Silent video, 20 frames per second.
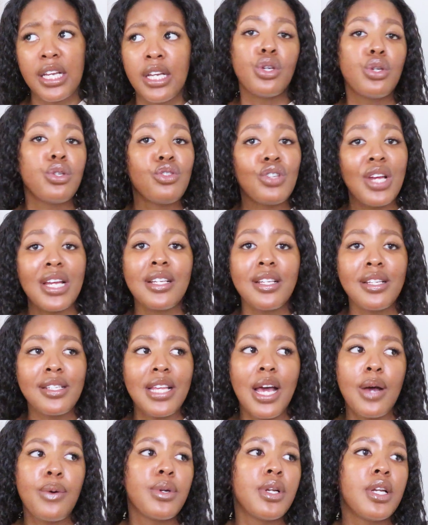So straighteners,
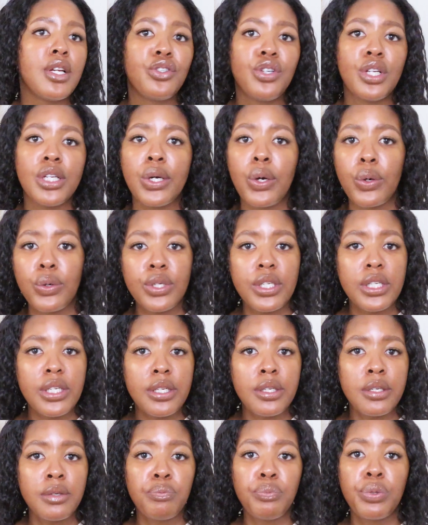I would literally
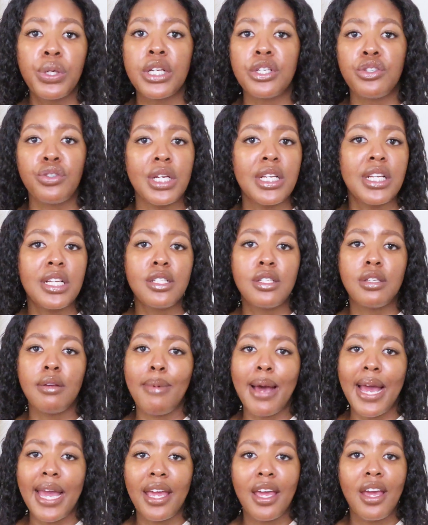only put a straightener to
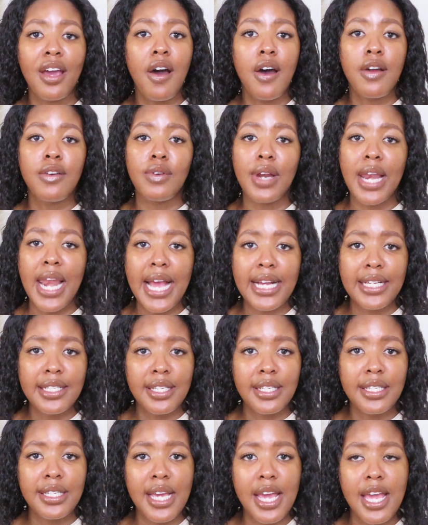my hair on
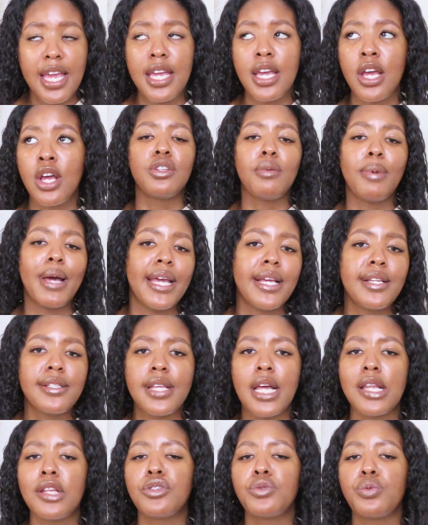relaxer day. So my
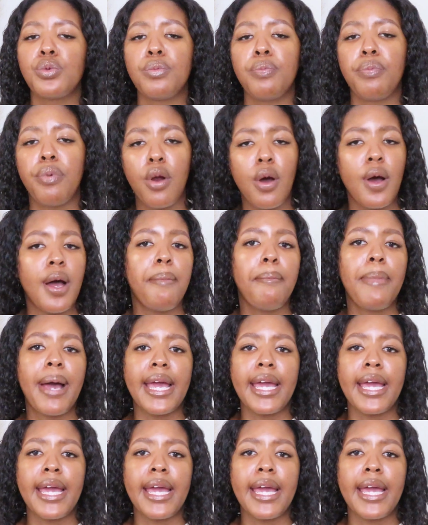hairstylist would blow out my